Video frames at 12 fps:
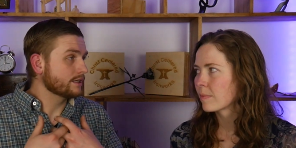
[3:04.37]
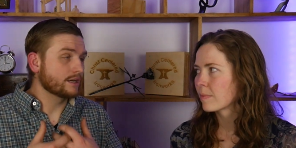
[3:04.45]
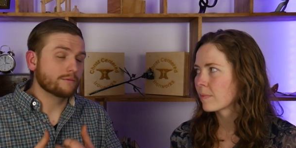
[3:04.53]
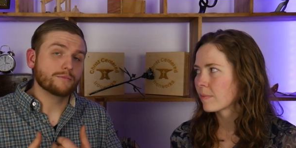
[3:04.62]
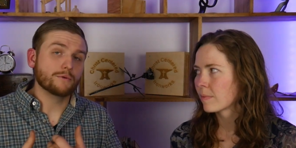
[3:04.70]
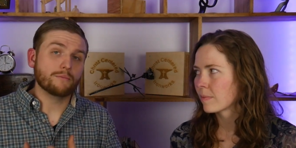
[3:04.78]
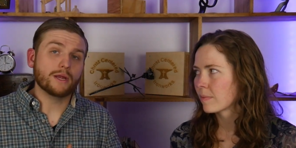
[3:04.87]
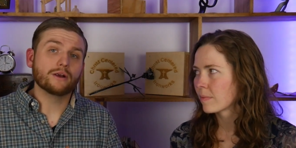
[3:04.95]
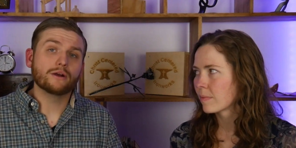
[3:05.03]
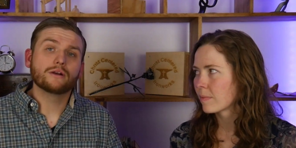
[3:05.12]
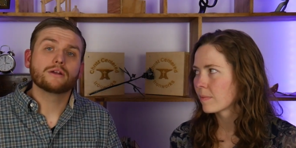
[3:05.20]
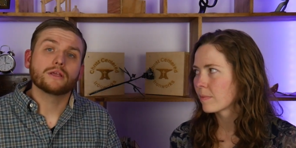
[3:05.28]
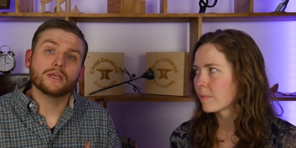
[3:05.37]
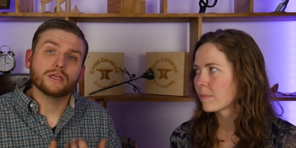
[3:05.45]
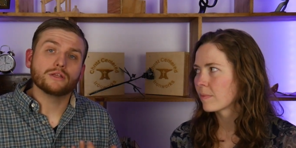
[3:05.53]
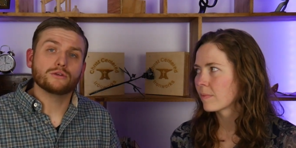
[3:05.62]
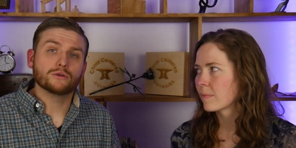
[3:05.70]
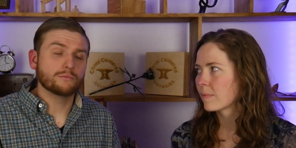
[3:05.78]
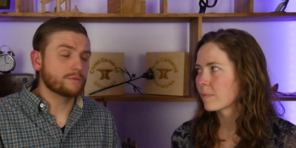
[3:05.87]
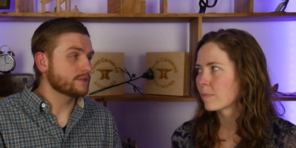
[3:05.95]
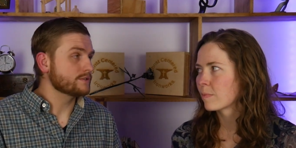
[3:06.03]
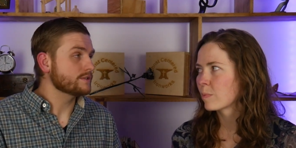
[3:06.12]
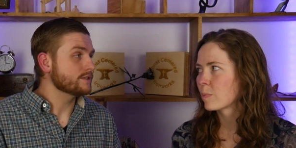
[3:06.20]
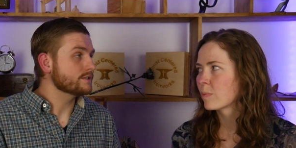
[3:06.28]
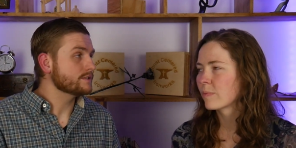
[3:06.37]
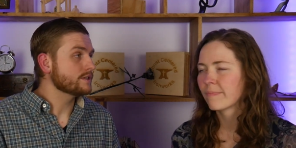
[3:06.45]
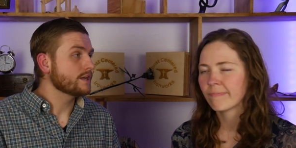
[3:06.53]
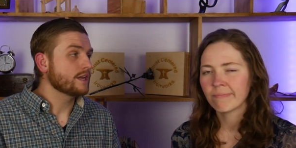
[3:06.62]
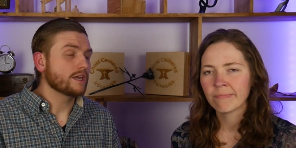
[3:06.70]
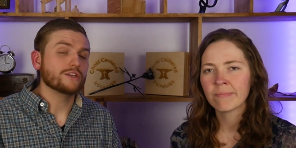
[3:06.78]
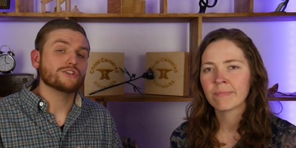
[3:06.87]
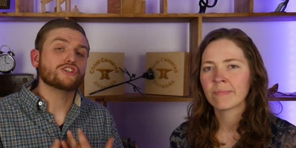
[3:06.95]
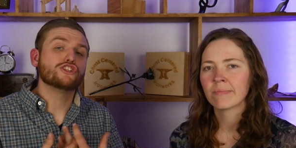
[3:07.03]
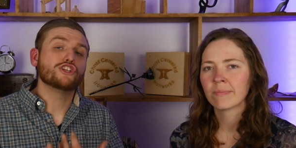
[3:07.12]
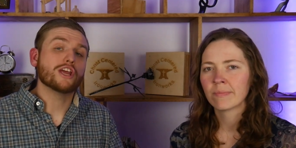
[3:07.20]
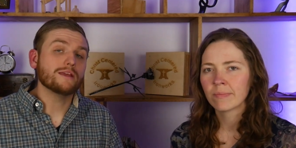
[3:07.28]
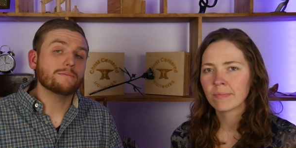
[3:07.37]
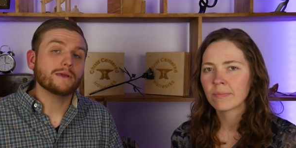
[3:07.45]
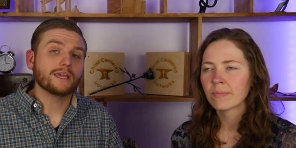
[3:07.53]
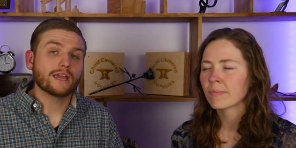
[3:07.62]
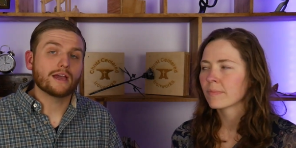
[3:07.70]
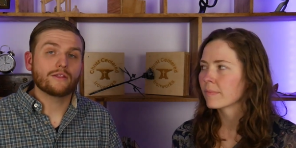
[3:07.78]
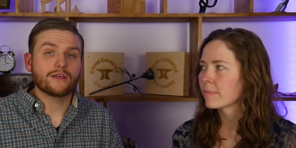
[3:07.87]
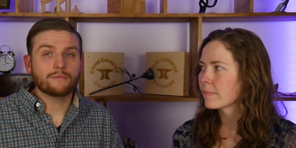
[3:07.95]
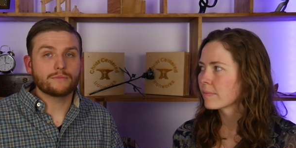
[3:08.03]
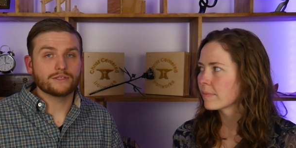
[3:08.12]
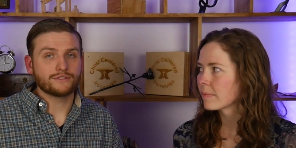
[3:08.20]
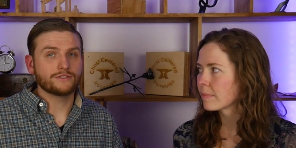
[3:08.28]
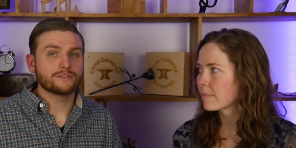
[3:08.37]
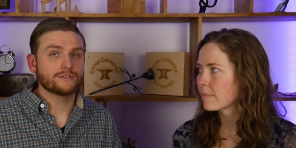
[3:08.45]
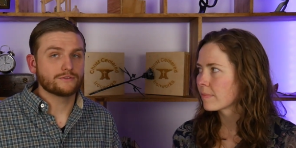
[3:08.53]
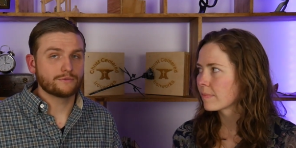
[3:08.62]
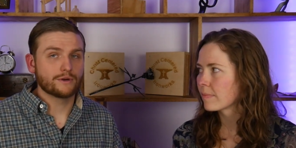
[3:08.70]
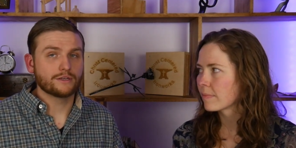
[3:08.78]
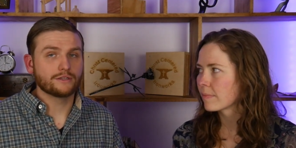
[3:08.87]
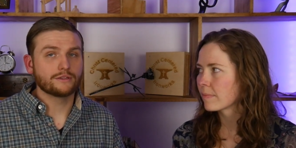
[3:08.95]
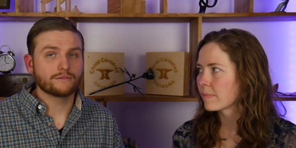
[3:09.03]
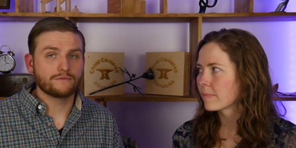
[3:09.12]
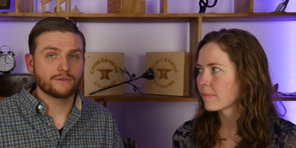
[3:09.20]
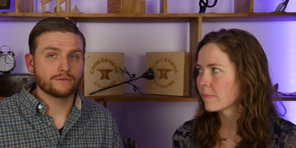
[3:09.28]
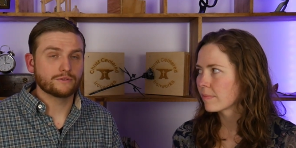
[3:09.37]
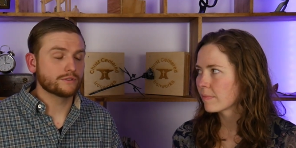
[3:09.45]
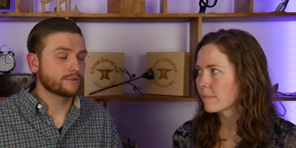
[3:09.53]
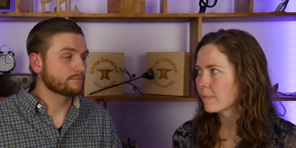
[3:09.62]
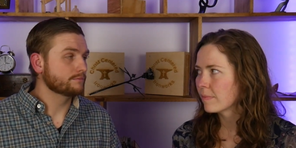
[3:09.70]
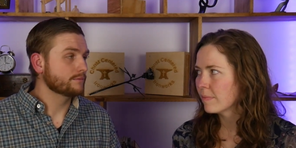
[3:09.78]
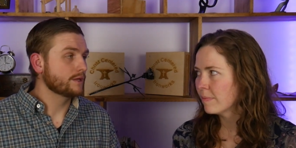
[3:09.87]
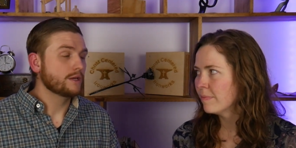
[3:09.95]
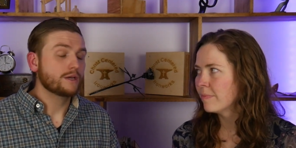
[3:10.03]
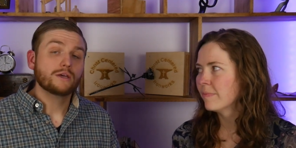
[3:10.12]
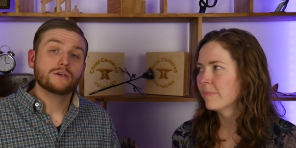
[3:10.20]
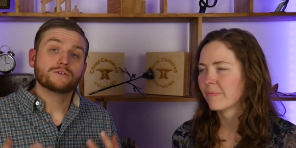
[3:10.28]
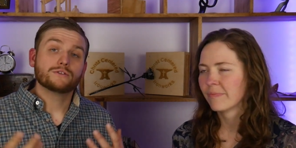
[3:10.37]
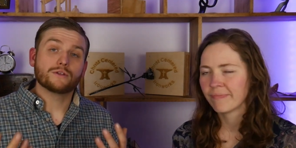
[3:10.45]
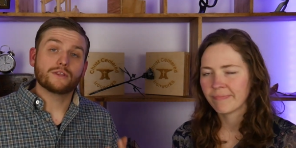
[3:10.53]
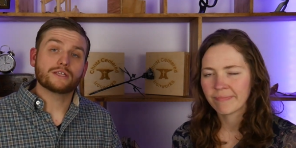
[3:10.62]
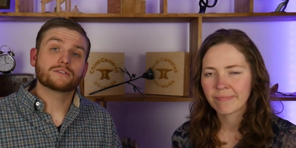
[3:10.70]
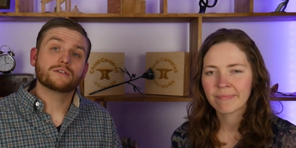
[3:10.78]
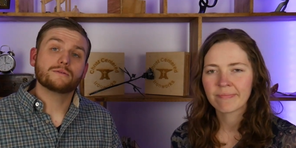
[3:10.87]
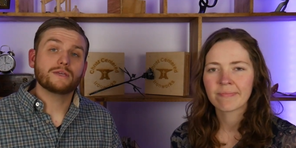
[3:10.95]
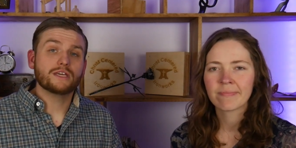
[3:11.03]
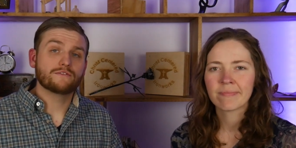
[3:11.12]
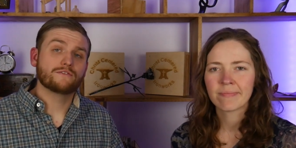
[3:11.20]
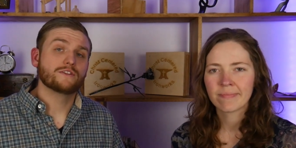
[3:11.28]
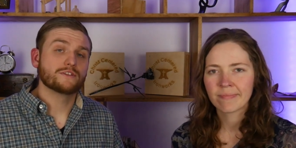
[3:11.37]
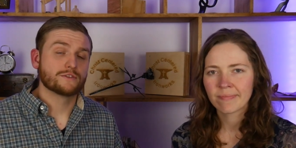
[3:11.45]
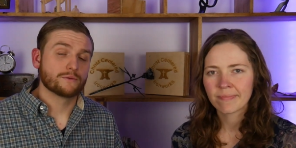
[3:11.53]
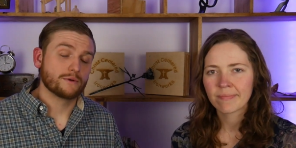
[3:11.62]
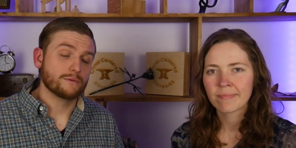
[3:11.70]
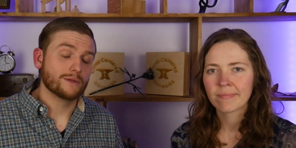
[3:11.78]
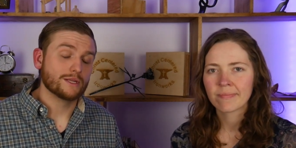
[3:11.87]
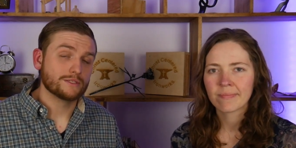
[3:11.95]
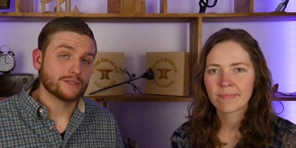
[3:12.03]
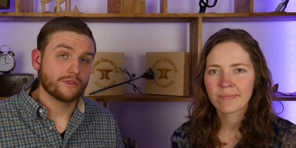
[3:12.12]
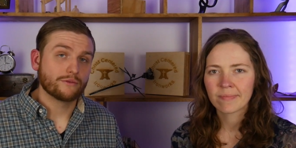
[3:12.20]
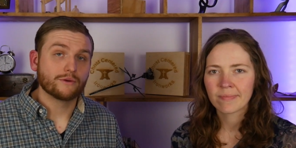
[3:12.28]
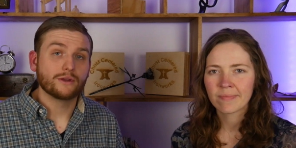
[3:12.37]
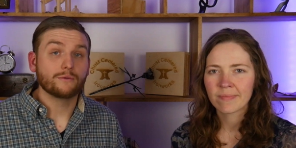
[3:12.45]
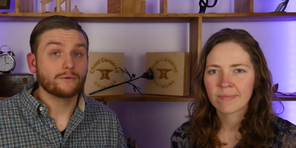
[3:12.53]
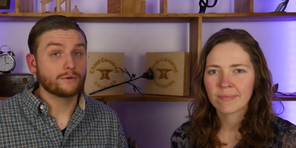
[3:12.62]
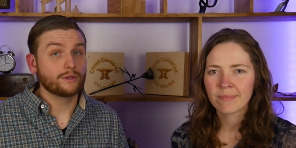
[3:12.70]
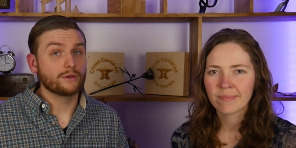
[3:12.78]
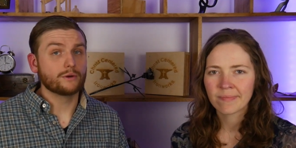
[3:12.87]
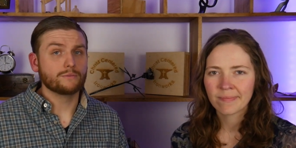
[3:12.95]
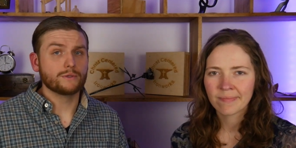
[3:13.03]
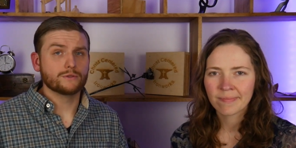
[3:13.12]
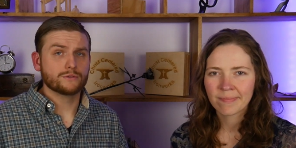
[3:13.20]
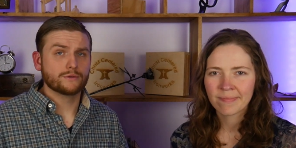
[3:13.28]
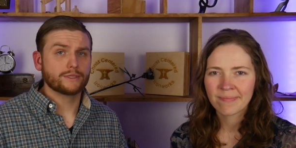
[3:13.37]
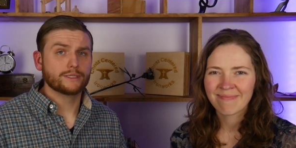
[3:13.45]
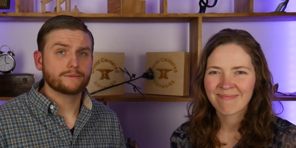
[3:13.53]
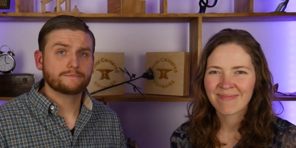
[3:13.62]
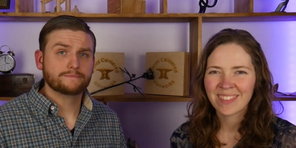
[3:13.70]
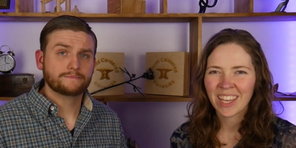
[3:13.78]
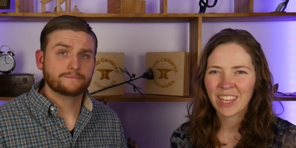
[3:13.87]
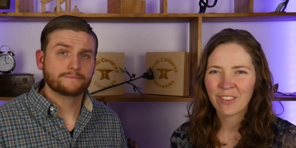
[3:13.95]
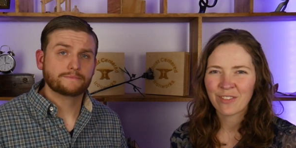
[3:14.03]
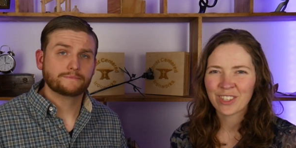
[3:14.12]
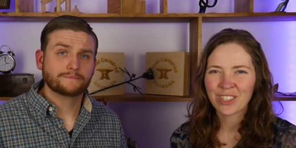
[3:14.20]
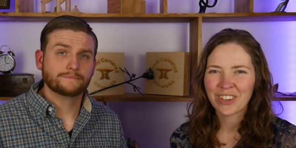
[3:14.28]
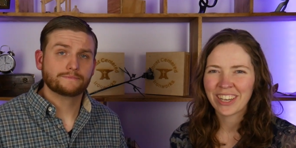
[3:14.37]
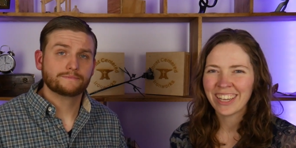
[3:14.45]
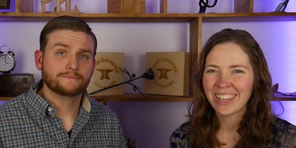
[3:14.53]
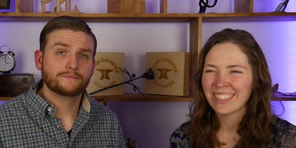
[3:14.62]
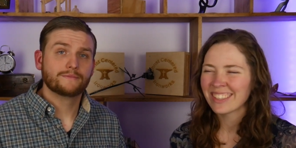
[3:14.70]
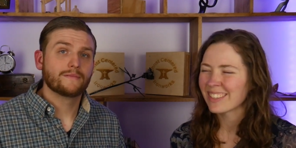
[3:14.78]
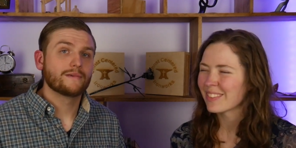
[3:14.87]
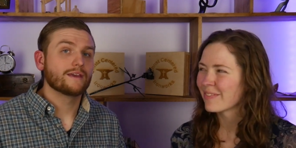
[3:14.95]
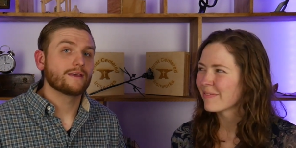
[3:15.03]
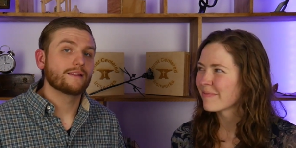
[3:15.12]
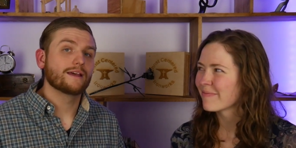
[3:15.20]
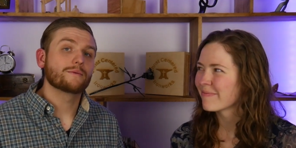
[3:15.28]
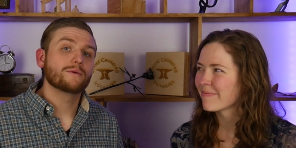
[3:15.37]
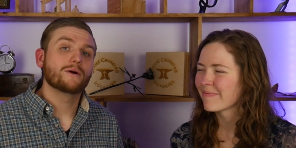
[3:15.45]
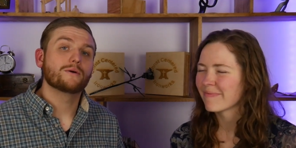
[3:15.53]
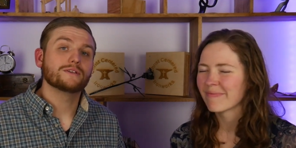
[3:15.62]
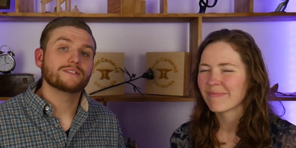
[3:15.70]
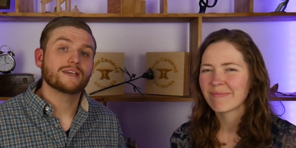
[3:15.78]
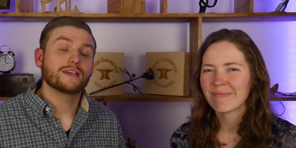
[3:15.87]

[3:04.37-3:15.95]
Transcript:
Speaker 1: come to bear in your business and shaping how that business is run in the future.
Speaker 2: Mm-hmm.
Speaker 1: So that's going to be it for this three minutes at three. We really hope you enjoyed it.
Speaker 2: Thank you for joining us.
Speaker 1: And like we always